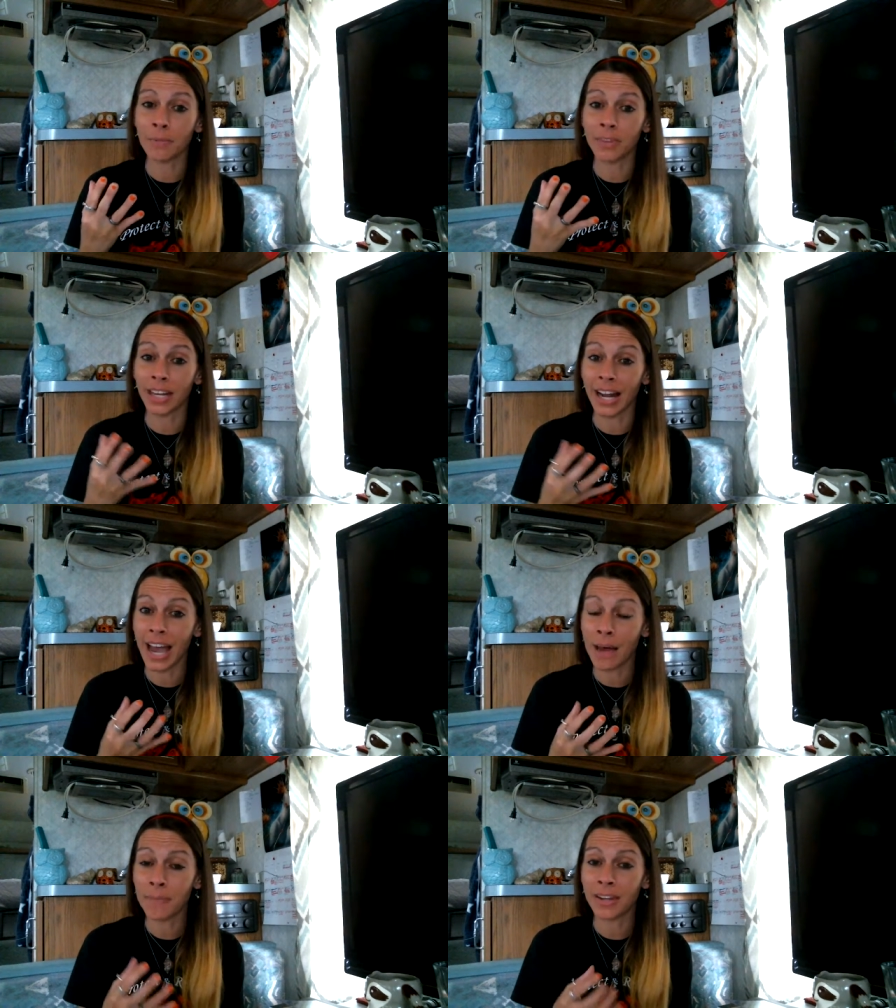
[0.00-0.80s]
than I
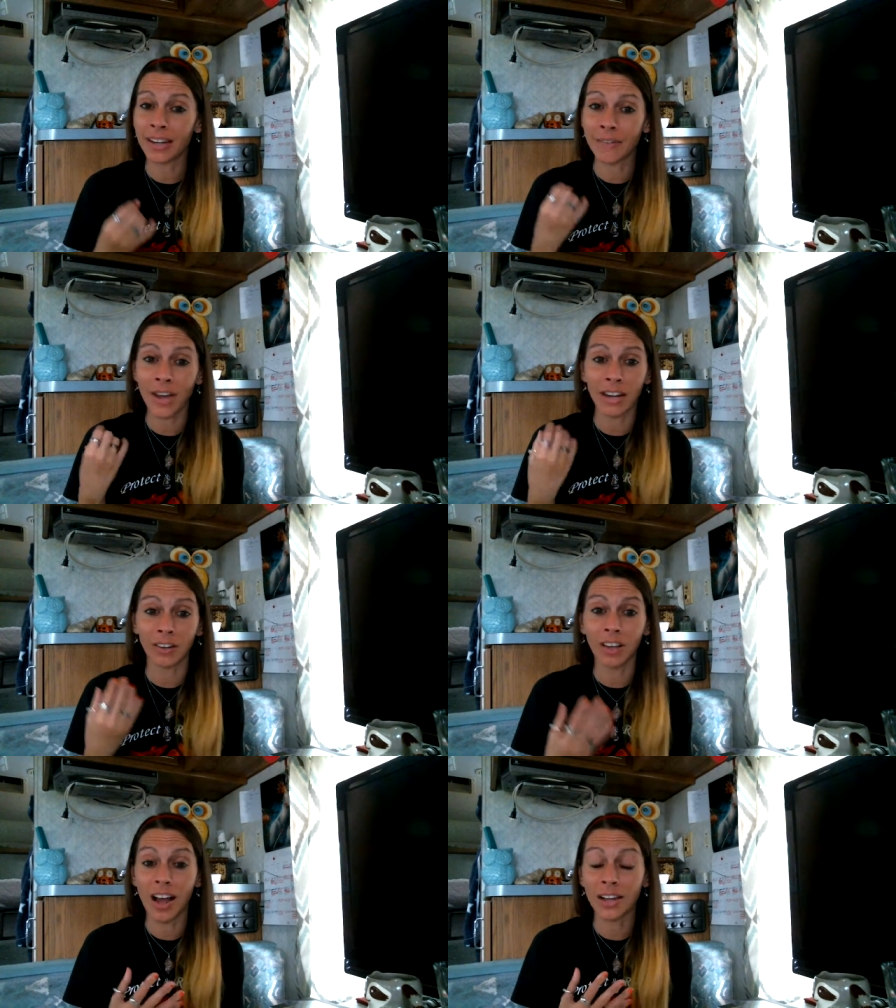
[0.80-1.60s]
have been. I've had a
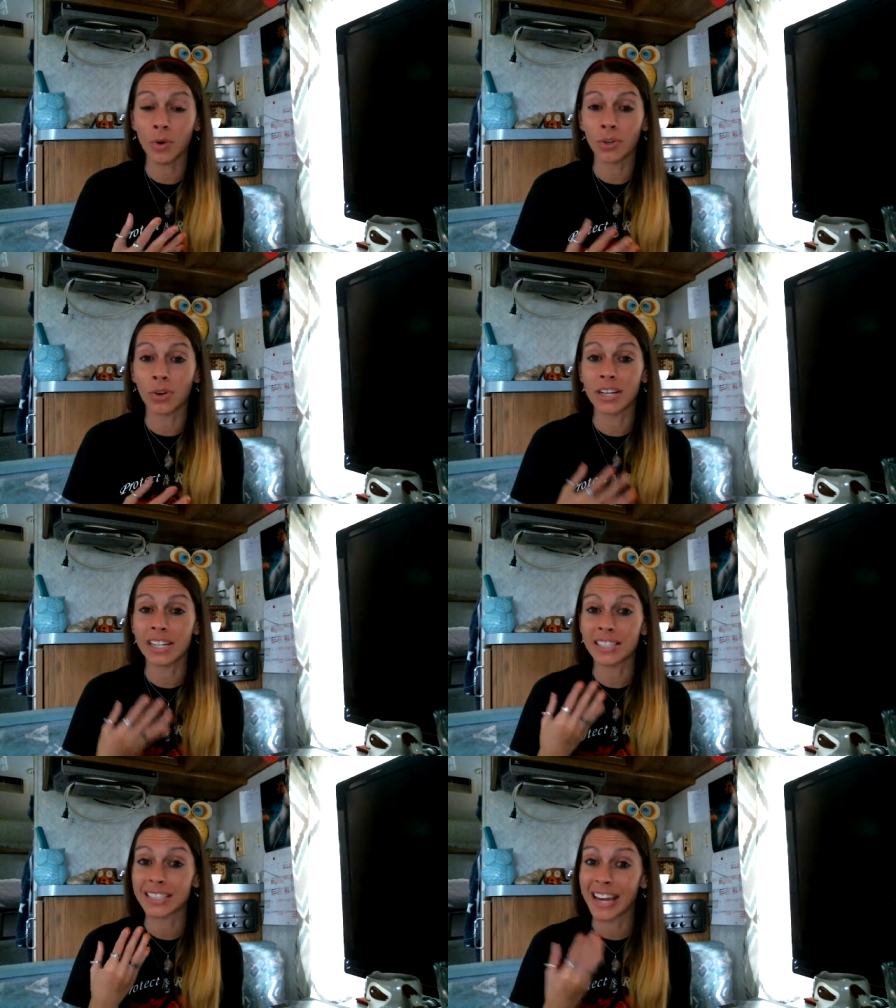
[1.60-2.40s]
lot going on, and
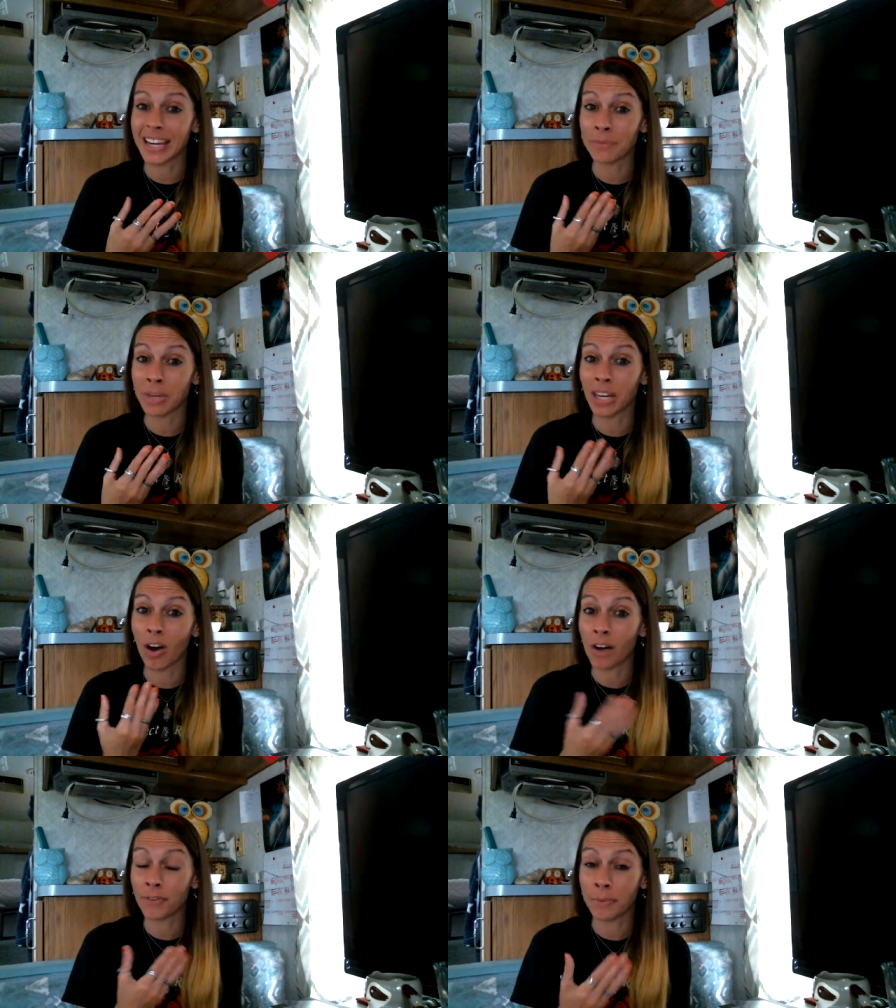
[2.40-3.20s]
it's taken me
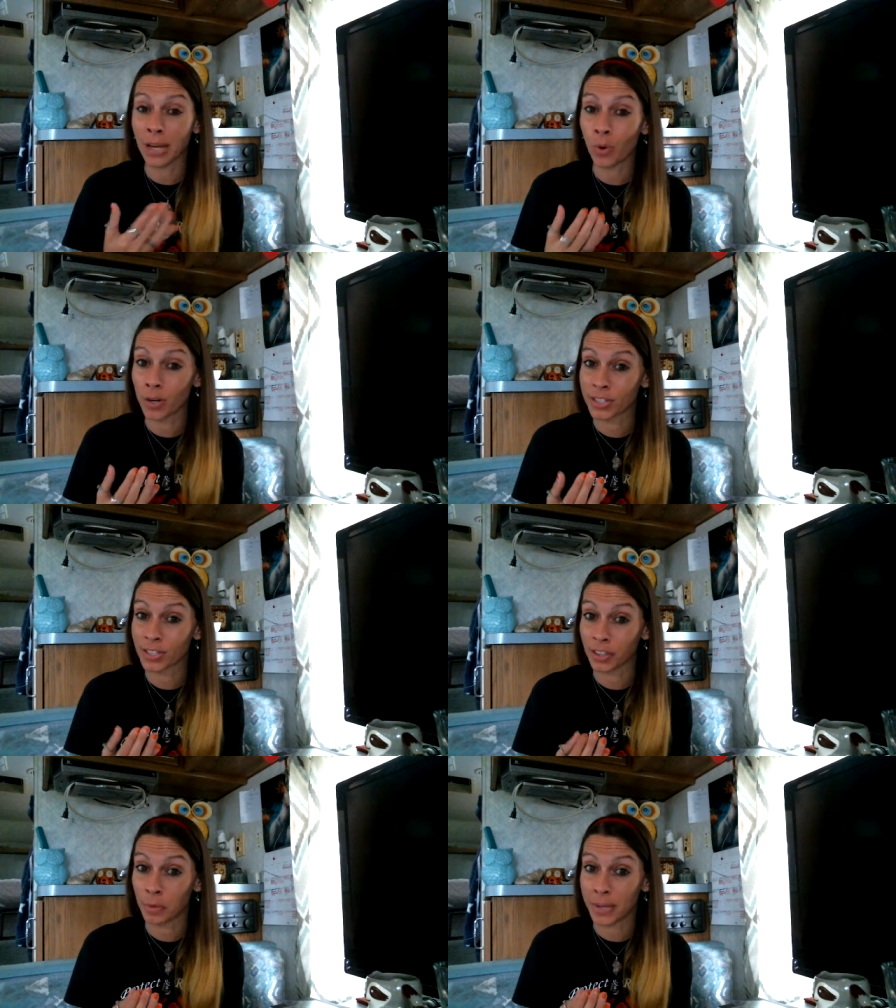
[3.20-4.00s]
off of my course a
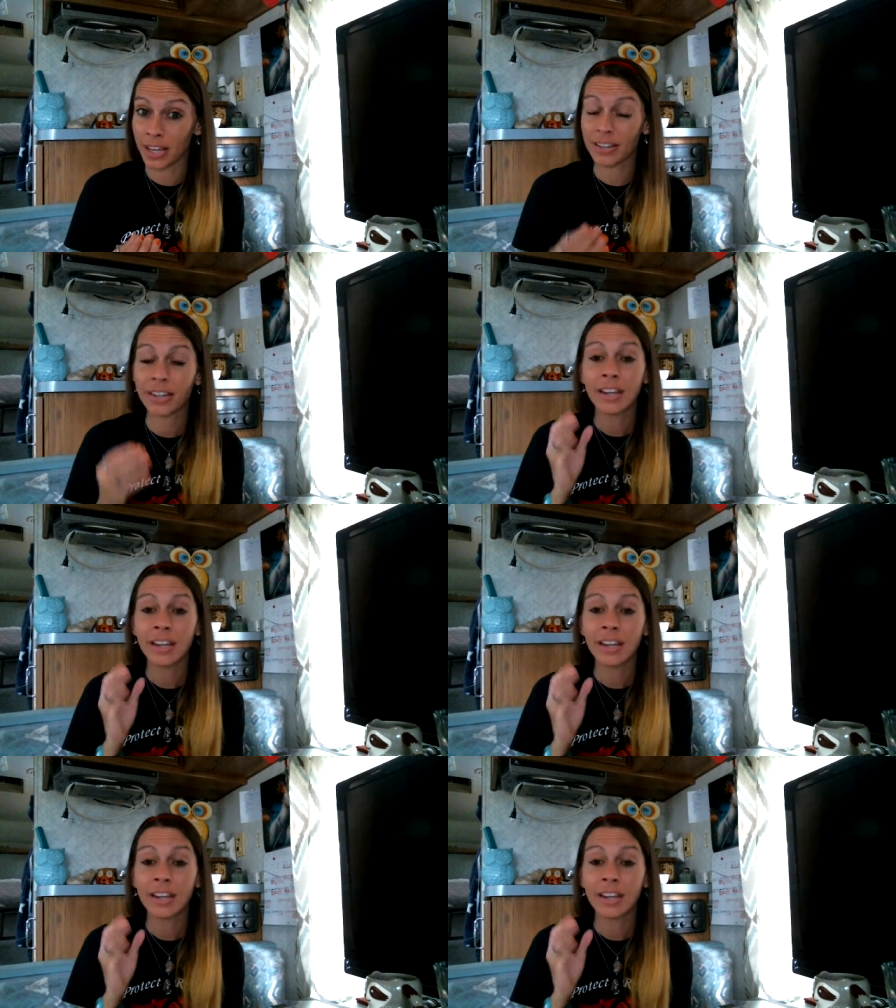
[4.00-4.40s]
little bit.